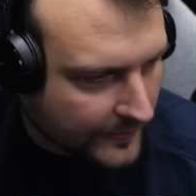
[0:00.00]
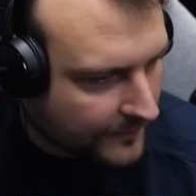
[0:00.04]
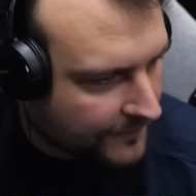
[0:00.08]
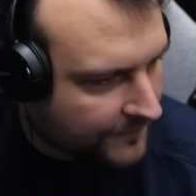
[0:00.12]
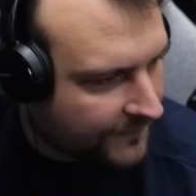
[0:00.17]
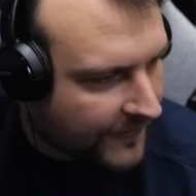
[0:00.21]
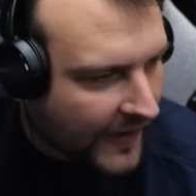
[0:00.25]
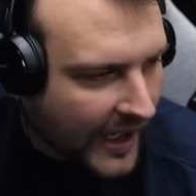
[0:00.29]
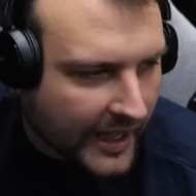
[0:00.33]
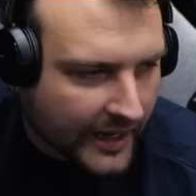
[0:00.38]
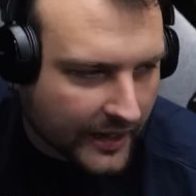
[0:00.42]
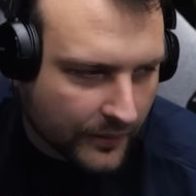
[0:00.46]

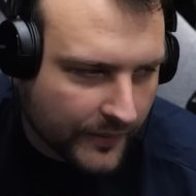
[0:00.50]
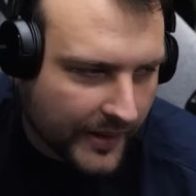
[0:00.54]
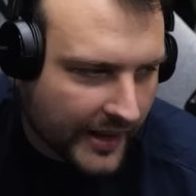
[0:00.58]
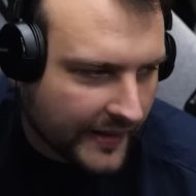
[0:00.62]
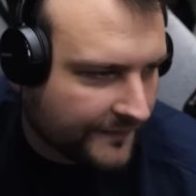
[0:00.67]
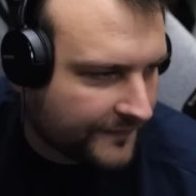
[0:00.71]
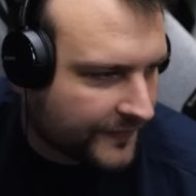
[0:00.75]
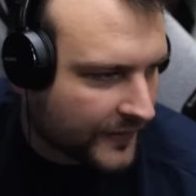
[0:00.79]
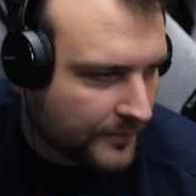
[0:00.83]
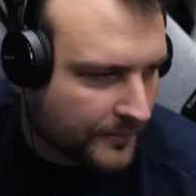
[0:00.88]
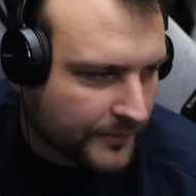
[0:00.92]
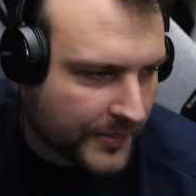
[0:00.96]
Far away
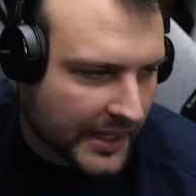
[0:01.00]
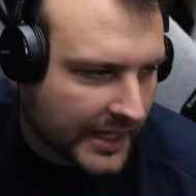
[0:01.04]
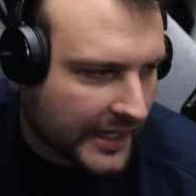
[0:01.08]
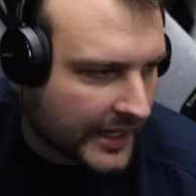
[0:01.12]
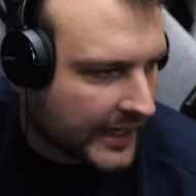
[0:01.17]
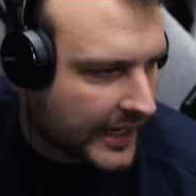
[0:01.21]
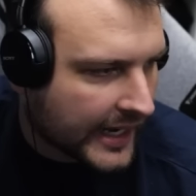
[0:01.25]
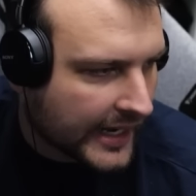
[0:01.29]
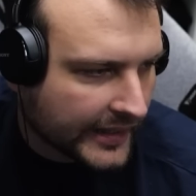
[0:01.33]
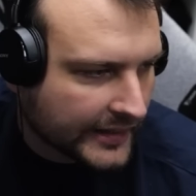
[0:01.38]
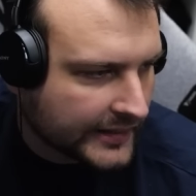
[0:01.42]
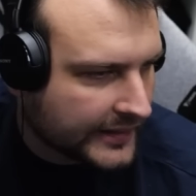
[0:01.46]
from being
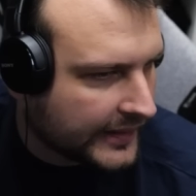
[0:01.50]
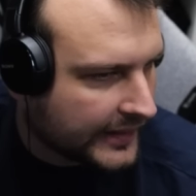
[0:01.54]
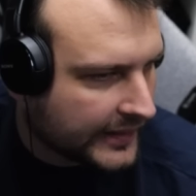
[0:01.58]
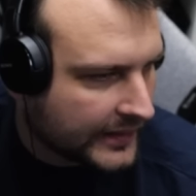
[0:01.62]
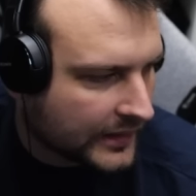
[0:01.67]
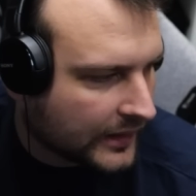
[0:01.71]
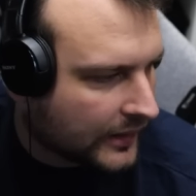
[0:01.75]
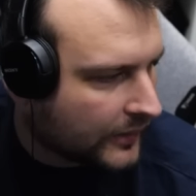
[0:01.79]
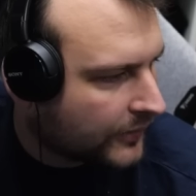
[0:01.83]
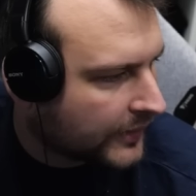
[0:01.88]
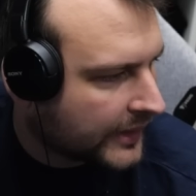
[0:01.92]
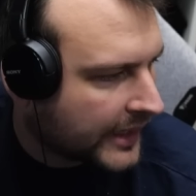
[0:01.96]

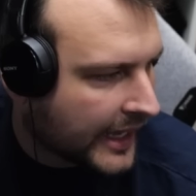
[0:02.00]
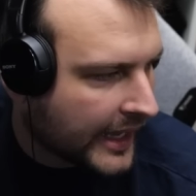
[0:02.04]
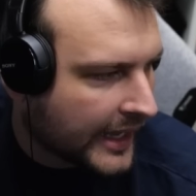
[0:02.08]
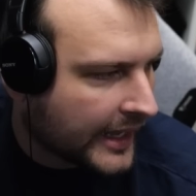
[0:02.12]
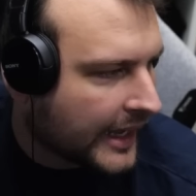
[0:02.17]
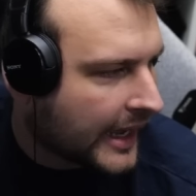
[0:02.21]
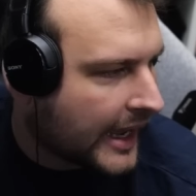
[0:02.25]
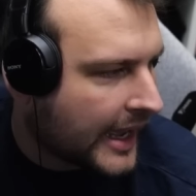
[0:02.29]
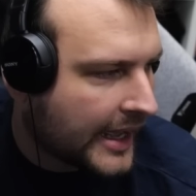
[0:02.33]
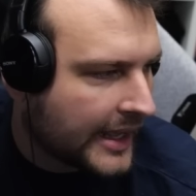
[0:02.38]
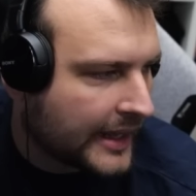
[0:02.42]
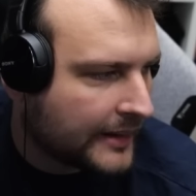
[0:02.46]
ideal, okay?
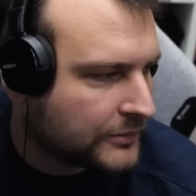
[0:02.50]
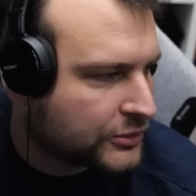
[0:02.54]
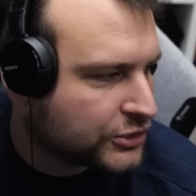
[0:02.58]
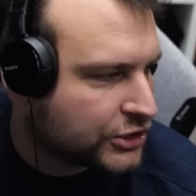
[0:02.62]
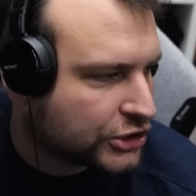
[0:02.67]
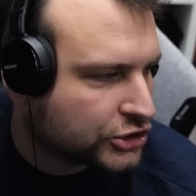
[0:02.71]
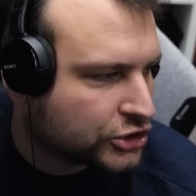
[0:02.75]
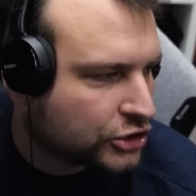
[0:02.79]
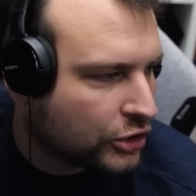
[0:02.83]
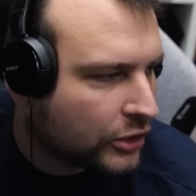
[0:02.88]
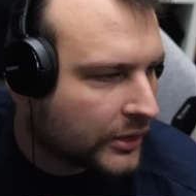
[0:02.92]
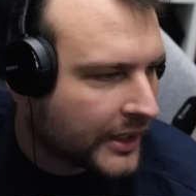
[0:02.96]
I am
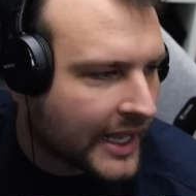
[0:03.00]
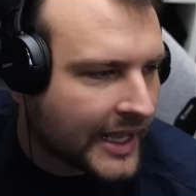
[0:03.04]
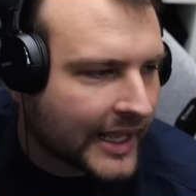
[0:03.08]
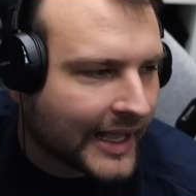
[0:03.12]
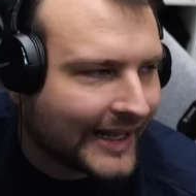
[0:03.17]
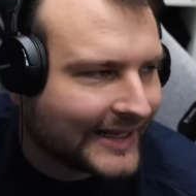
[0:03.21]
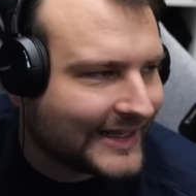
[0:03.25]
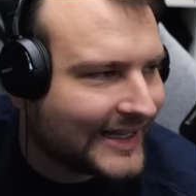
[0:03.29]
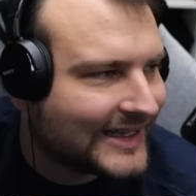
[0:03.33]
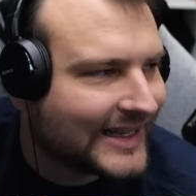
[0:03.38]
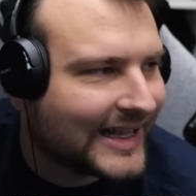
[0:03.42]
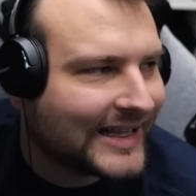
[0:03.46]
just looking
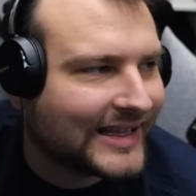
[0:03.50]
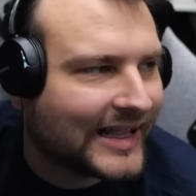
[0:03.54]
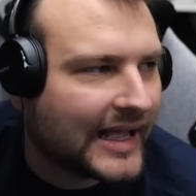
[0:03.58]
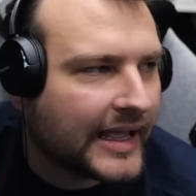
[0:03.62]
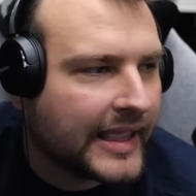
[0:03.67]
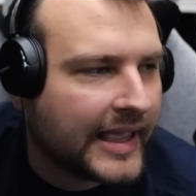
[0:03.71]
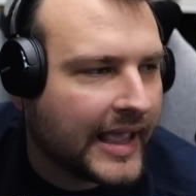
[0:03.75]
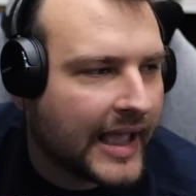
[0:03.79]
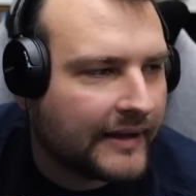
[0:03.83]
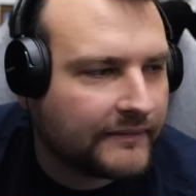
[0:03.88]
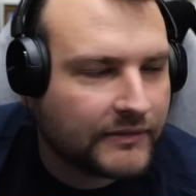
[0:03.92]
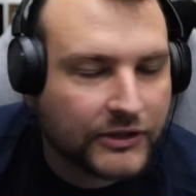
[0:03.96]
at it and I
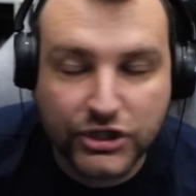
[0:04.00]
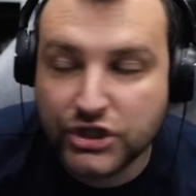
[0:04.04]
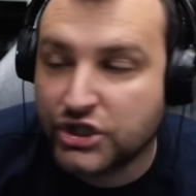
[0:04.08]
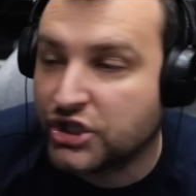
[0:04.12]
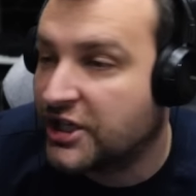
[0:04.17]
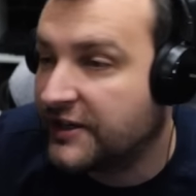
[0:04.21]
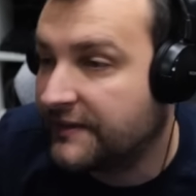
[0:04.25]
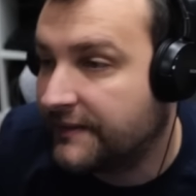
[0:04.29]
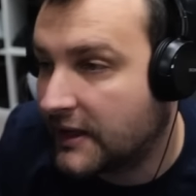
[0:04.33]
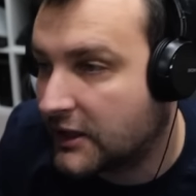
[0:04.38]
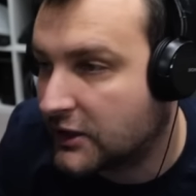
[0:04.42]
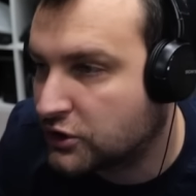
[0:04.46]
have a
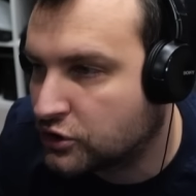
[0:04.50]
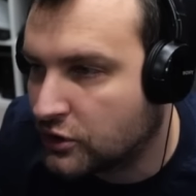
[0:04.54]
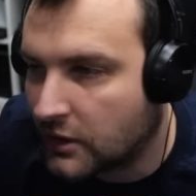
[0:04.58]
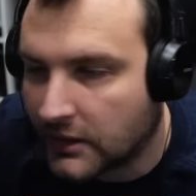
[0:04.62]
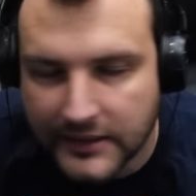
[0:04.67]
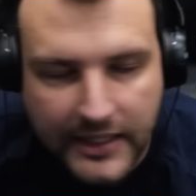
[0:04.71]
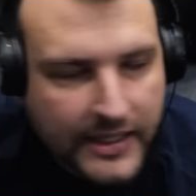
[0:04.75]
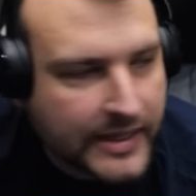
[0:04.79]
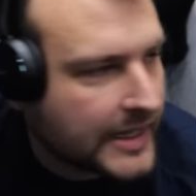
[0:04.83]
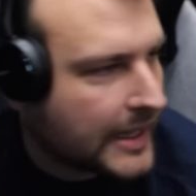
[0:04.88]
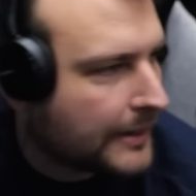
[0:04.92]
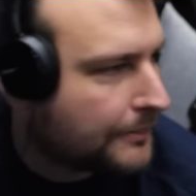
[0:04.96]
shivers, not
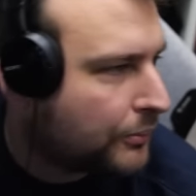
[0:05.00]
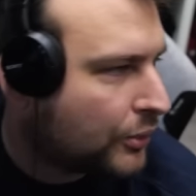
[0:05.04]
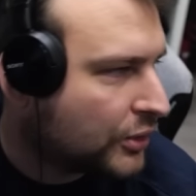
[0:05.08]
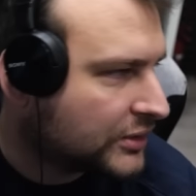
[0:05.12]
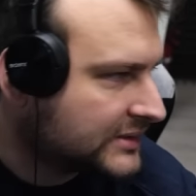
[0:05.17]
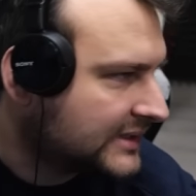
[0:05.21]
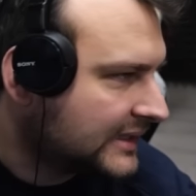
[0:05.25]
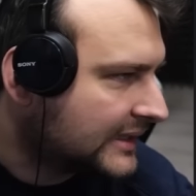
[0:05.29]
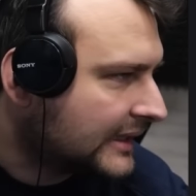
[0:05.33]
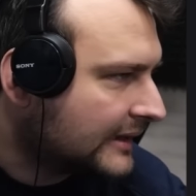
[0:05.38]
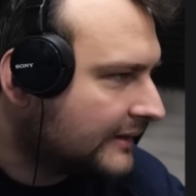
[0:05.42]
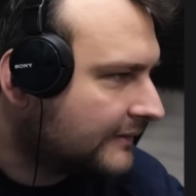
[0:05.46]
in the
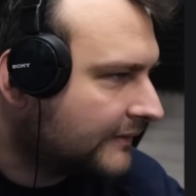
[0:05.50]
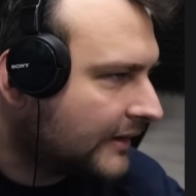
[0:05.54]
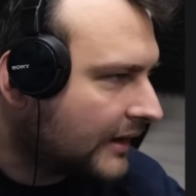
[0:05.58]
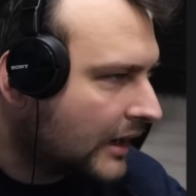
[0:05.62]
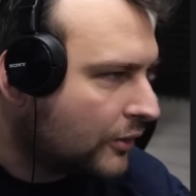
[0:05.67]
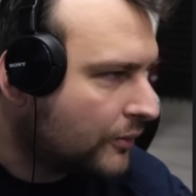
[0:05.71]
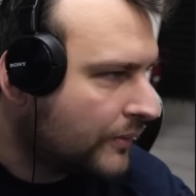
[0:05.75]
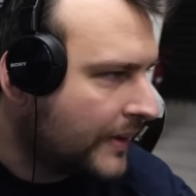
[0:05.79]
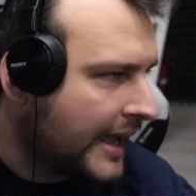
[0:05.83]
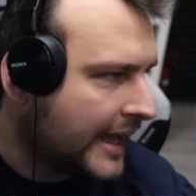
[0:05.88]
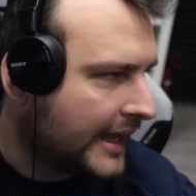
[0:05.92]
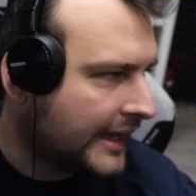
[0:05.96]
positive
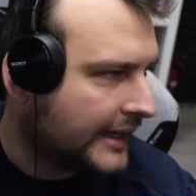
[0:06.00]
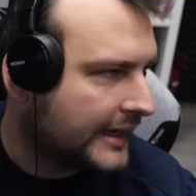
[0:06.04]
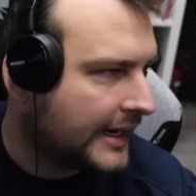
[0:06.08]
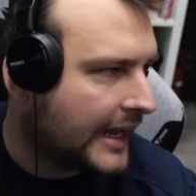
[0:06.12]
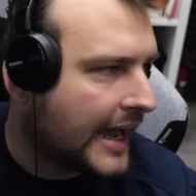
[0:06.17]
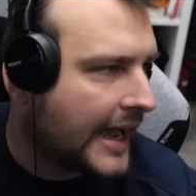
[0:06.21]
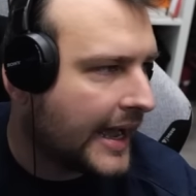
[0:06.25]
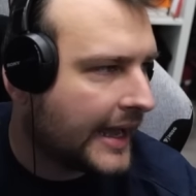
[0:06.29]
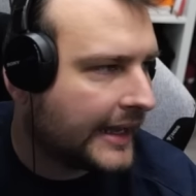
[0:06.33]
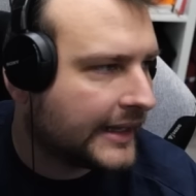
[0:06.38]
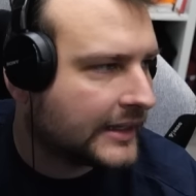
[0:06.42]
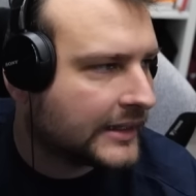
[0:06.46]
way,
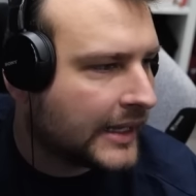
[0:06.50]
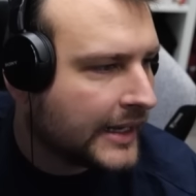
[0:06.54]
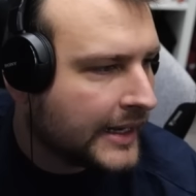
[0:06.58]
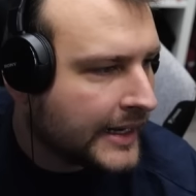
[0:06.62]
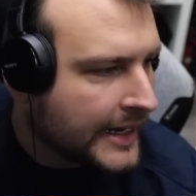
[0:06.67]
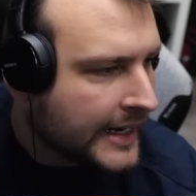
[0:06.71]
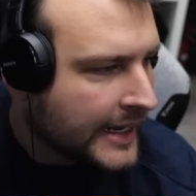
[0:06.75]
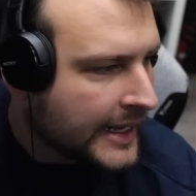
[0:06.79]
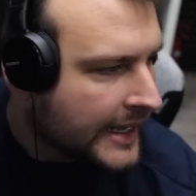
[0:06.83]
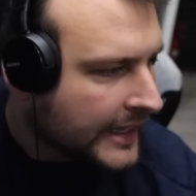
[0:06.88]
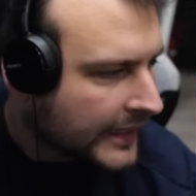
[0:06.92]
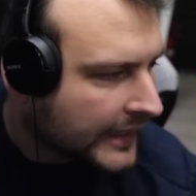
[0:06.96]
right?
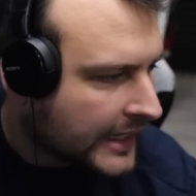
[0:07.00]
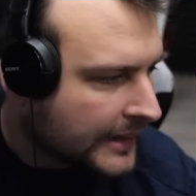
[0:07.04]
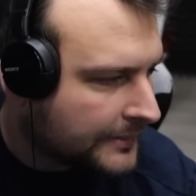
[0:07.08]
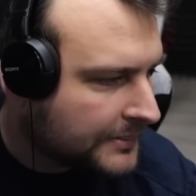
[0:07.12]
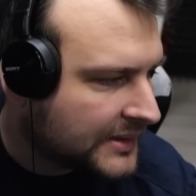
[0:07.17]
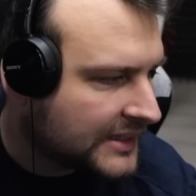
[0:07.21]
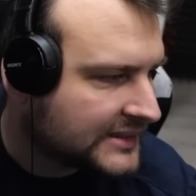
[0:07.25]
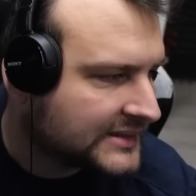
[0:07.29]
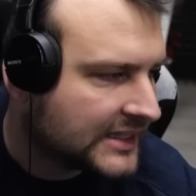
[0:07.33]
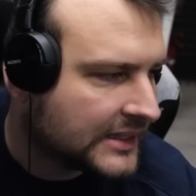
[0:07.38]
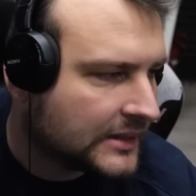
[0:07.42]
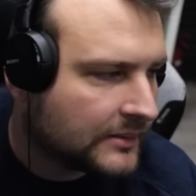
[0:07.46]
Keep
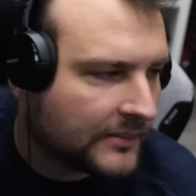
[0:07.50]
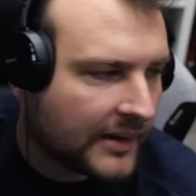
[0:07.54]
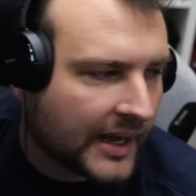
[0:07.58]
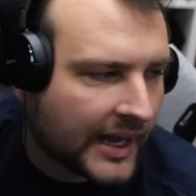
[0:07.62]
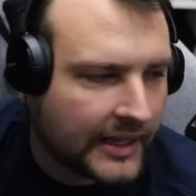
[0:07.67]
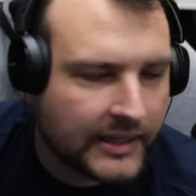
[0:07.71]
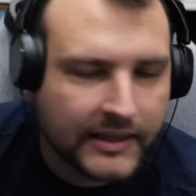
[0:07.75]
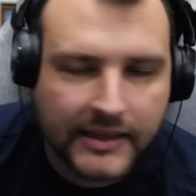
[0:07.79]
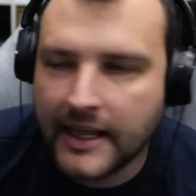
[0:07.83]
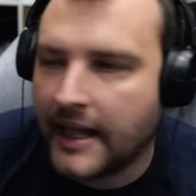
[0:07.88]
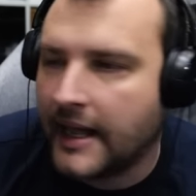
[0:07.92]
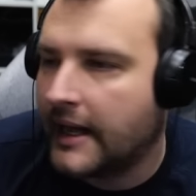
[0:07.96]
this in
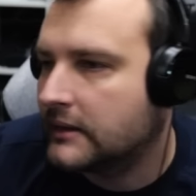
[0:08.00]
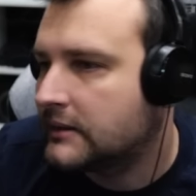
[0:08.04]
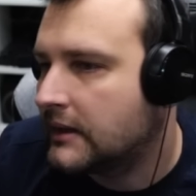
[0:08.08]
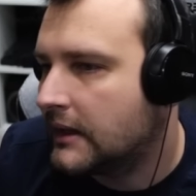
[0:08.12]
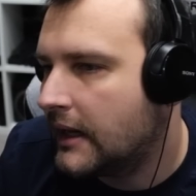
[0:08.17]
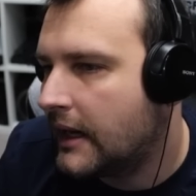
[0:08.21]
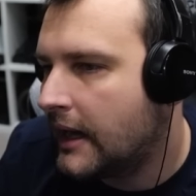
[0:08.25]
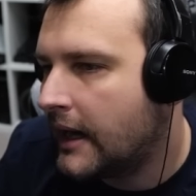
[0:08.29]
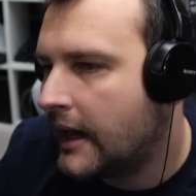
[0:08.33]
mind that